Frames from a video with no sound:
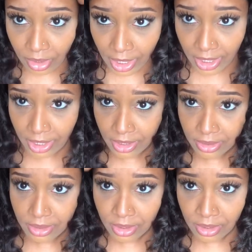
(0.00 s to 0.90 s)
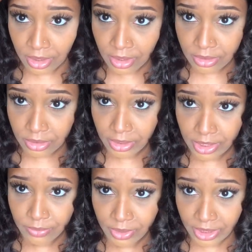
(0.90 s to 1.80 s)
And so
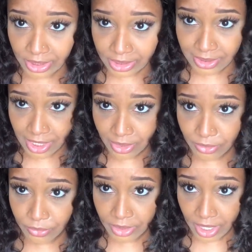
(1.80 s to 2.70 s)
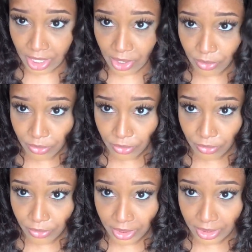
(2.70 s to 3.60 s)
that's really it. It's not glued down
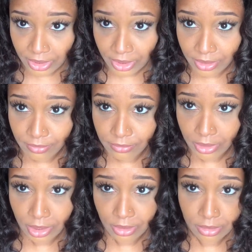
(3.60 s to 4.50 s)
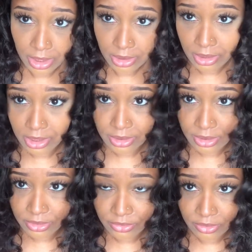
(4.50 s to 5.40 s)
or anything. Like that's
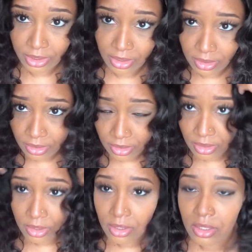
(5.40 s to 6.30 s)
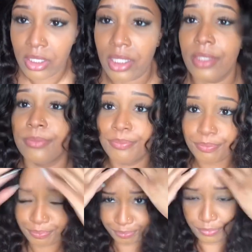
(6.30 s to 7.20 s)
literally it.
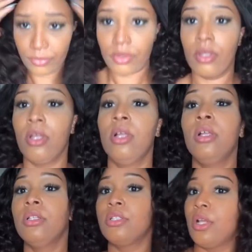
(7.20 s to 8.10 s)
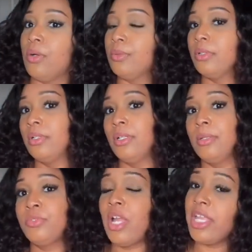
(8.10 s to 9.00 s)
So
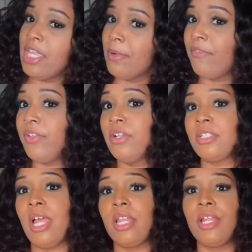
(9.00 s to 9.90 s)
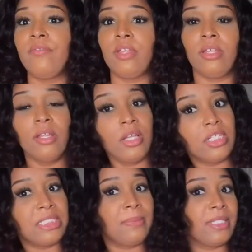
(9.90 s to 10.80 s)
I'm trying to keep my fingers out of it,
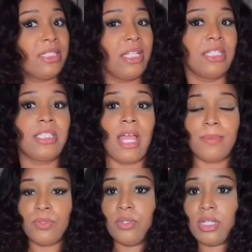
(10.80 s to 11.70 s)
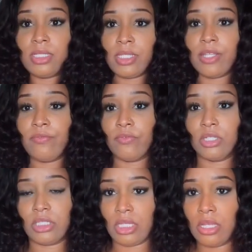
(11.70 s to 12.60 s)
especially at the top, so it doesn't get
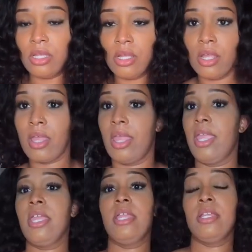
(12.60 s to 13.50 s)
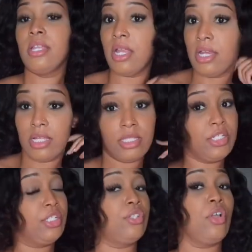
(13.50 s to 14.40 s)
frizzy and doesn't just